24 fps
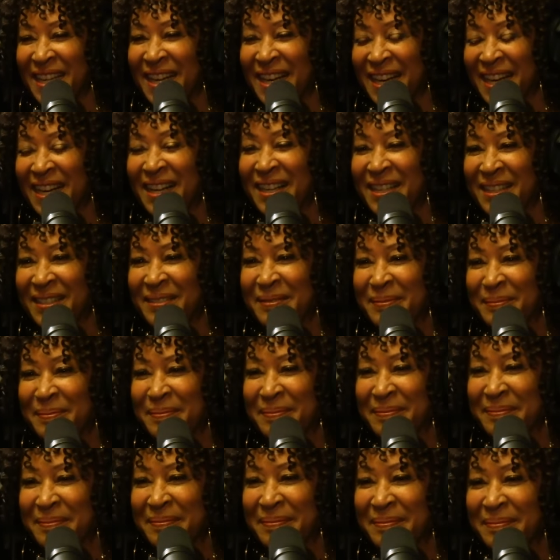Yeah.
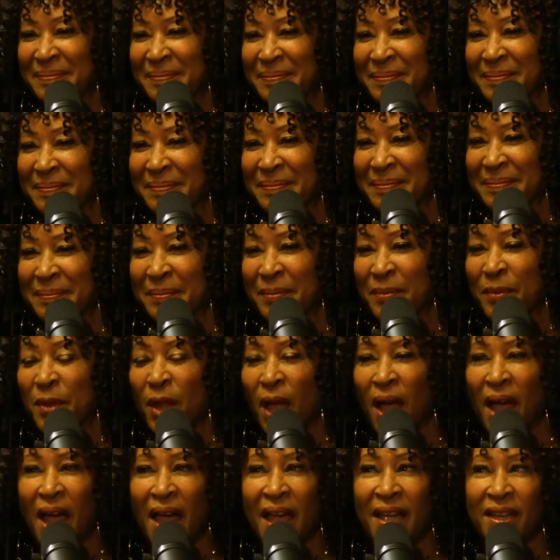Do you know if the other ones
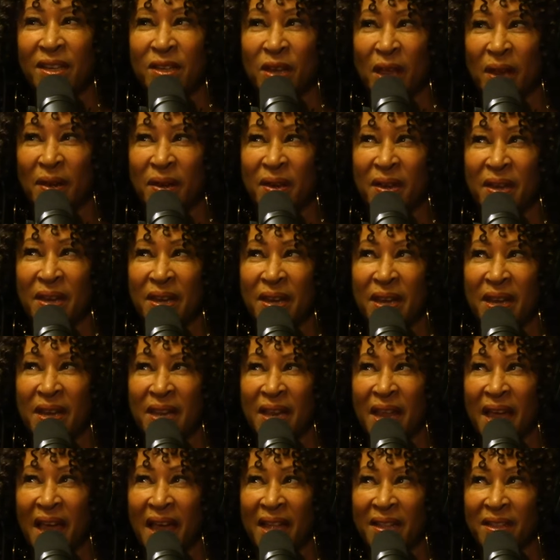did it?
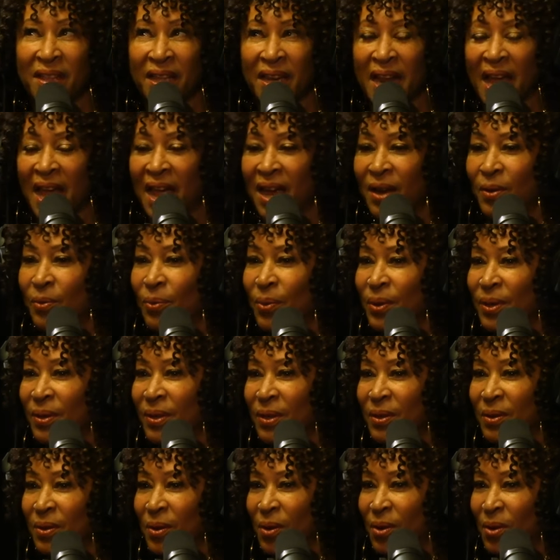Not that I
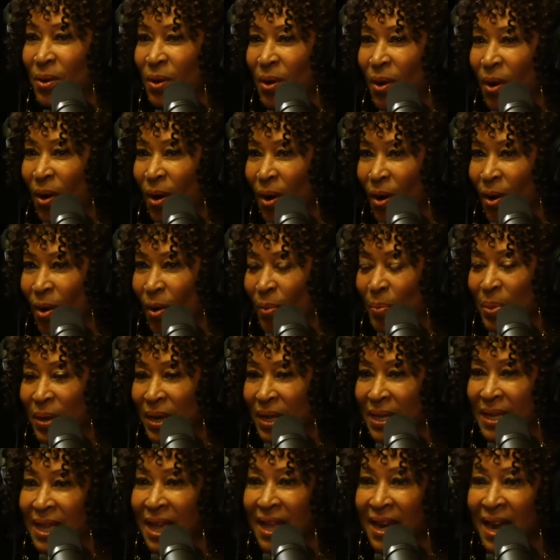recall,
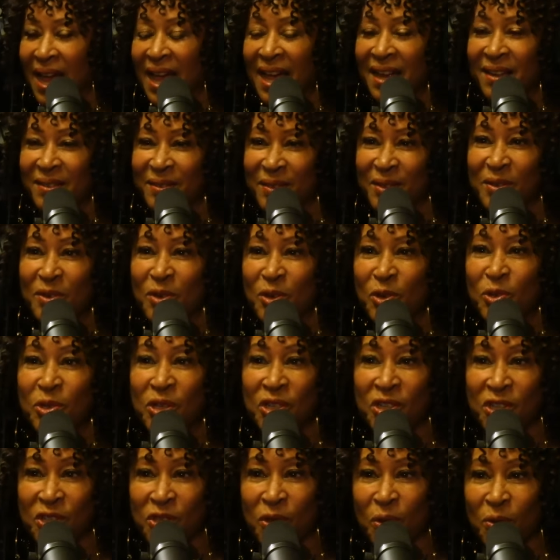but again, I
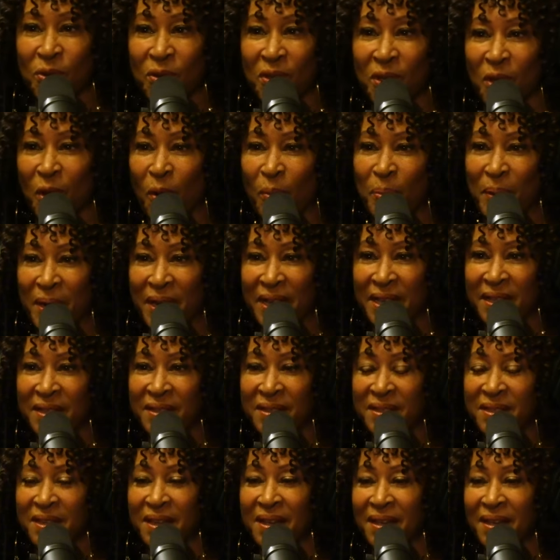usually just go to the openings.